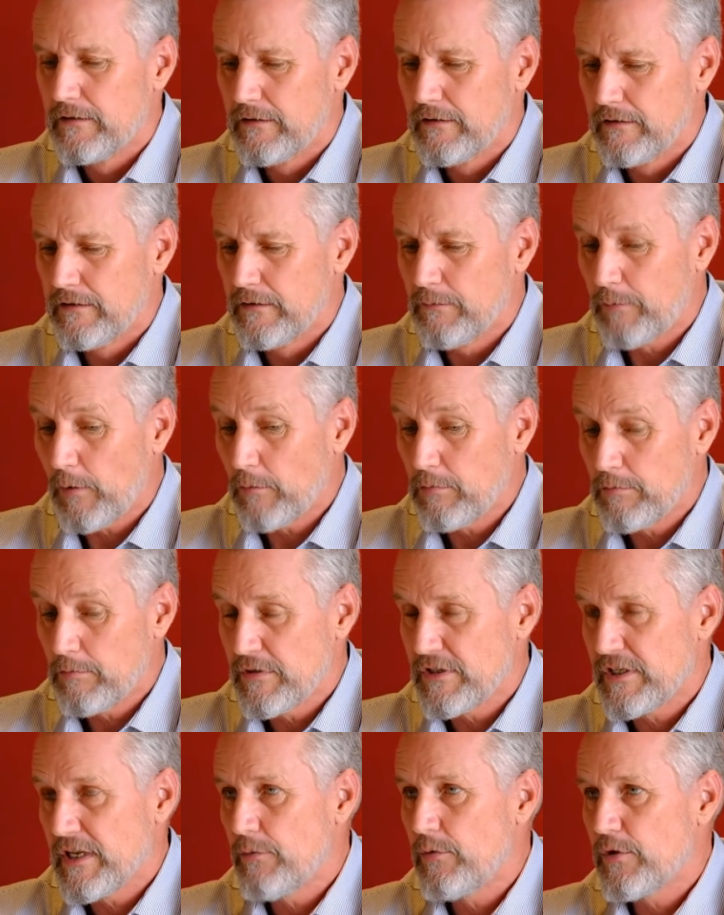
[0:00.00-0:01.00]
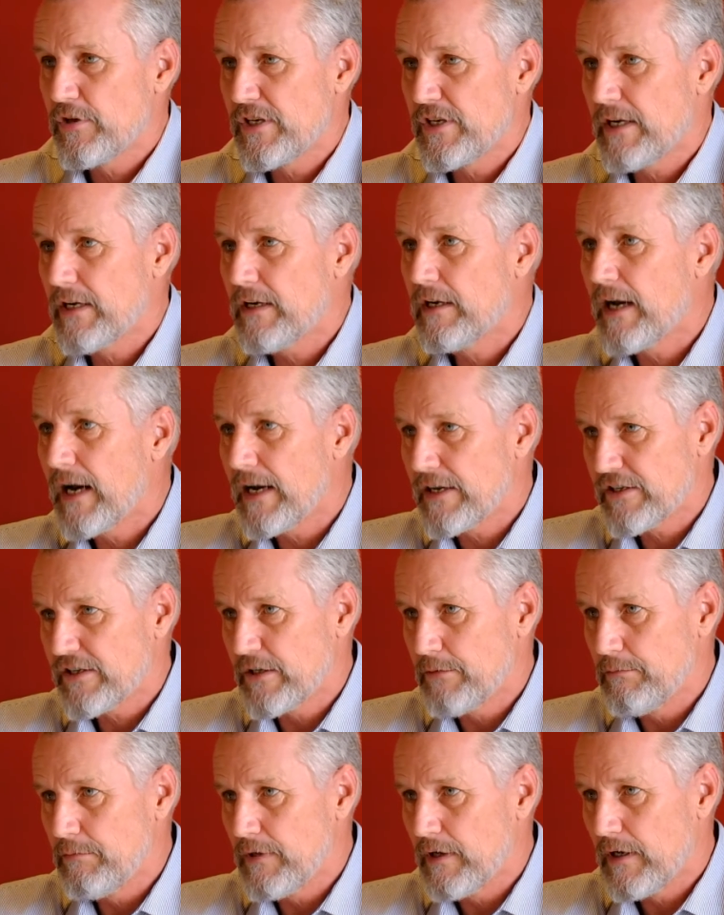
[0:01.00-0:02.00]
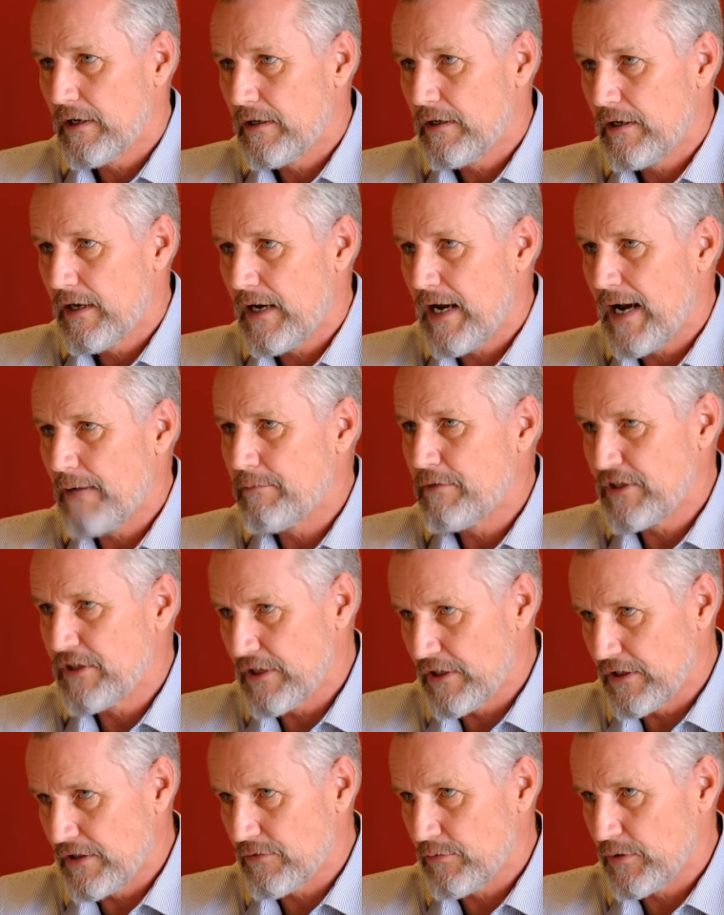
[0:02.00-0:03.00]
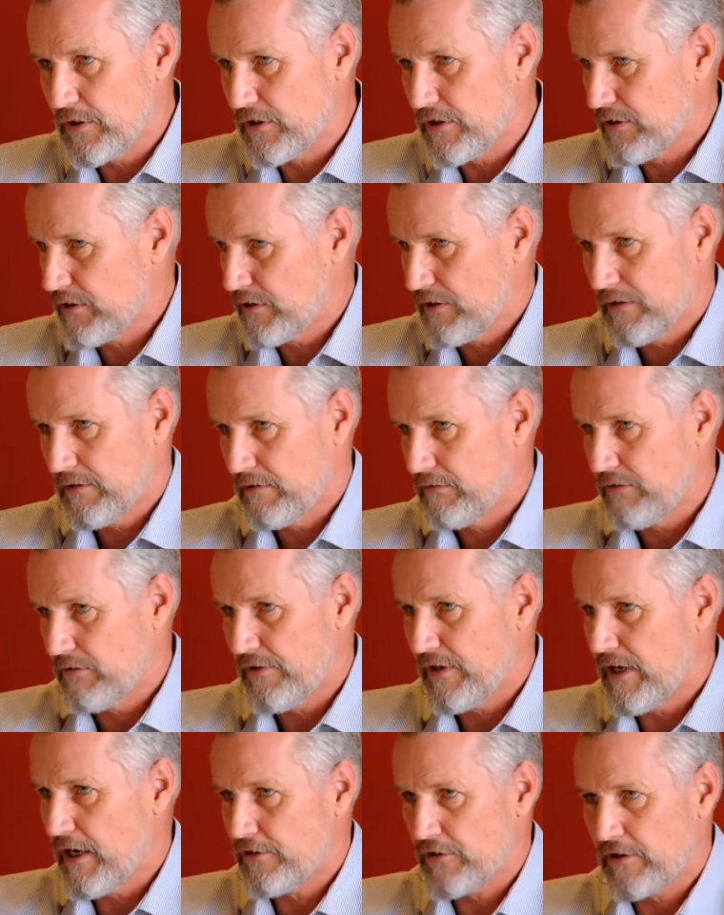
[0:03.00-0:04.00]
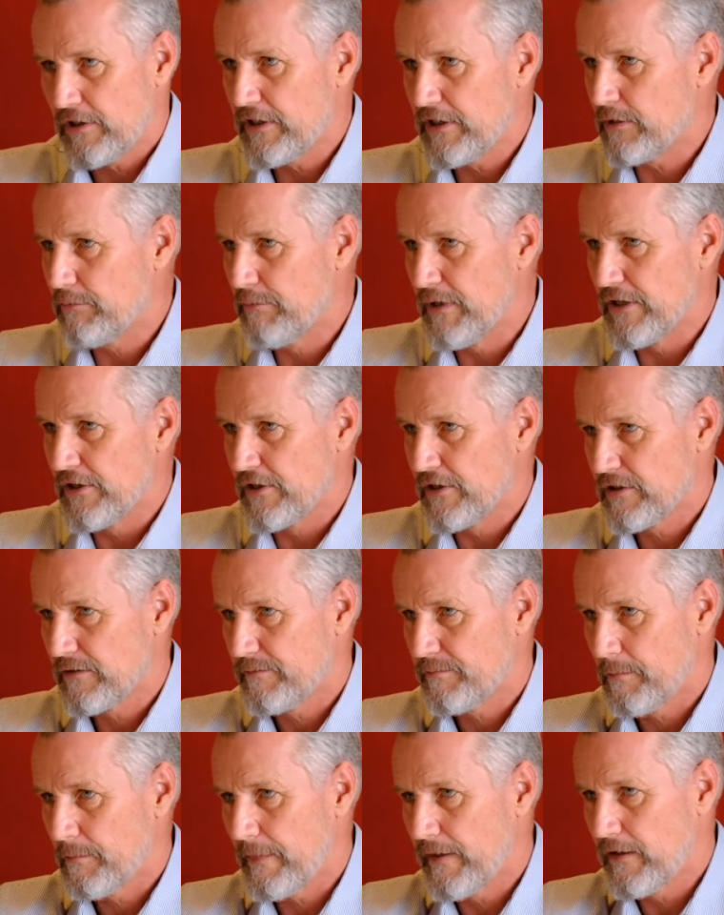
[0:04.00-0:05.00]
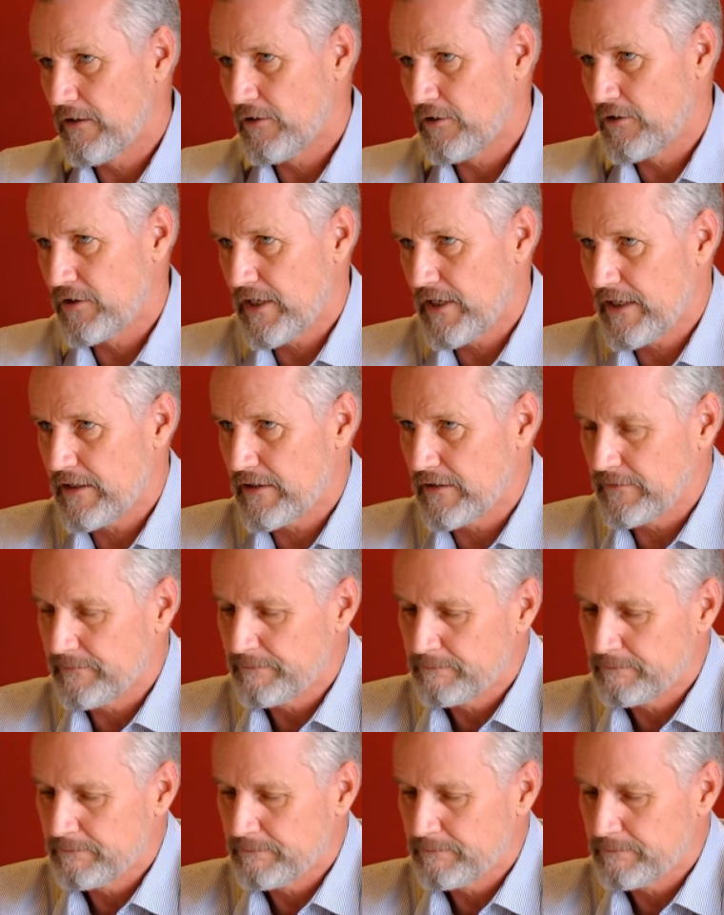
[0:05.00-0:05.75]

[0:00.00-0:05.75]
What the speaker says: The problem is they were sending IBCs, which is 1,000 liter bins in a container.